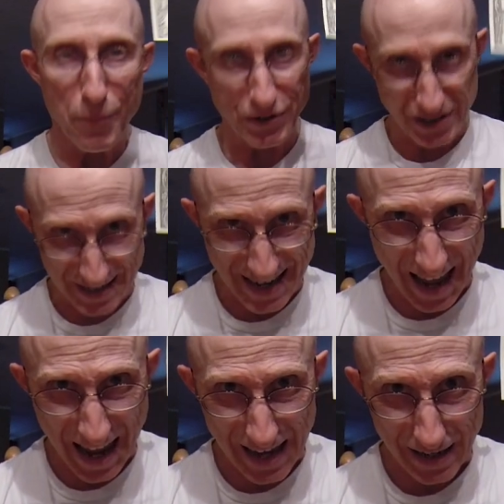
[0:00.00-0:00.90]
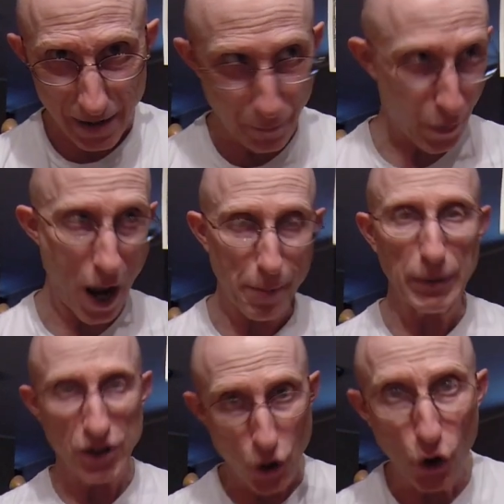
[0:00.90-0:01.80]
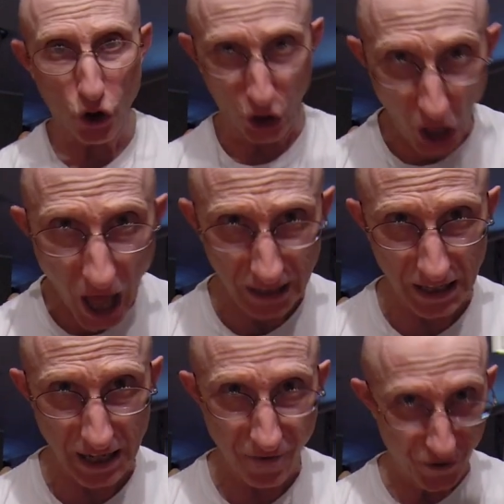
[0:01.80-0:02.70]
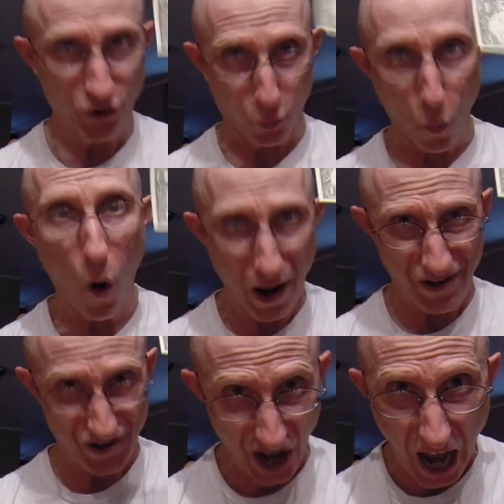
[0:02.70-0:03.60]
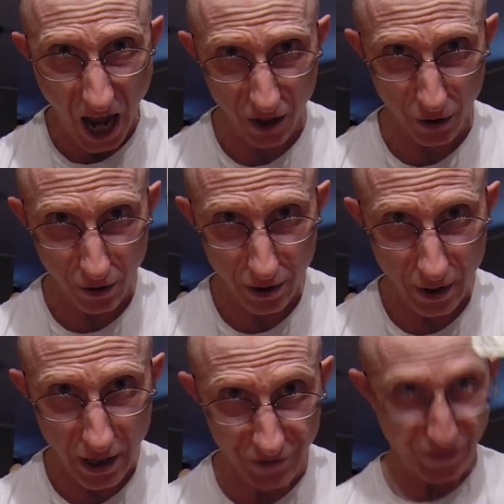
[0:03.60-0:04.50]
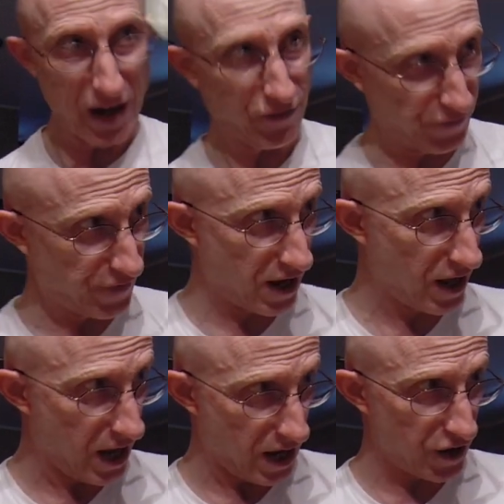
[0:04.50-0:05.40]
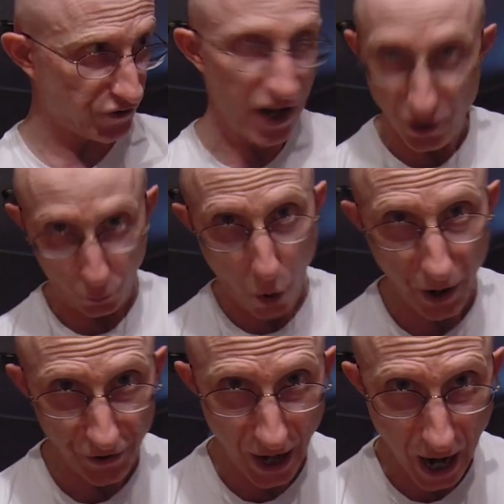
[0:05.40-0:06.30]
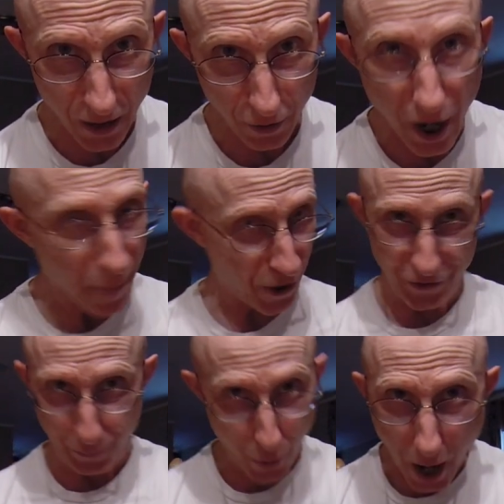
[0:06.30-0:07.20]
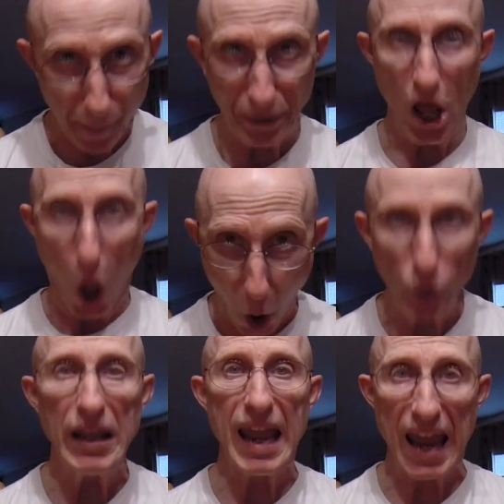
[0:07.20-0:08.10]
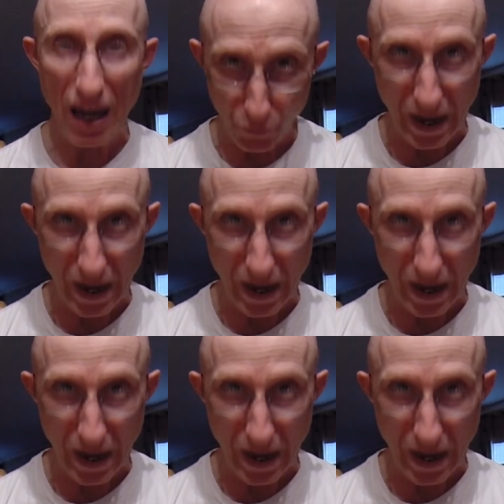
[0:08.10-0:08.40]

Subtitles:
But today, probably you're lucky if this $1, it says $1, but it's probably only in